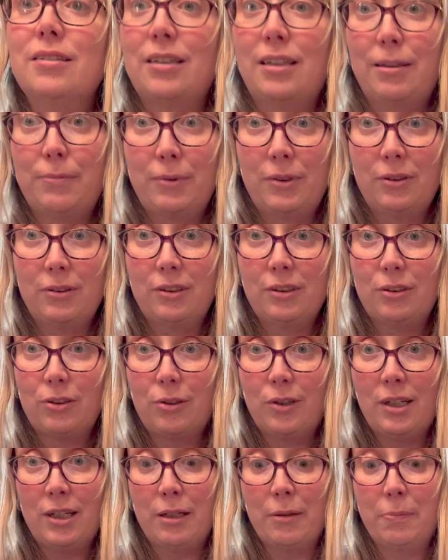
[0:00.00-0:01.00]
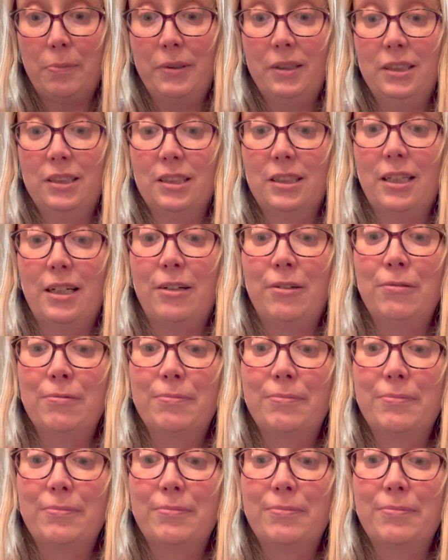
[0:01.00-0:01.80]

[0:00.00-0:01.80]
I'm going to try a piece now.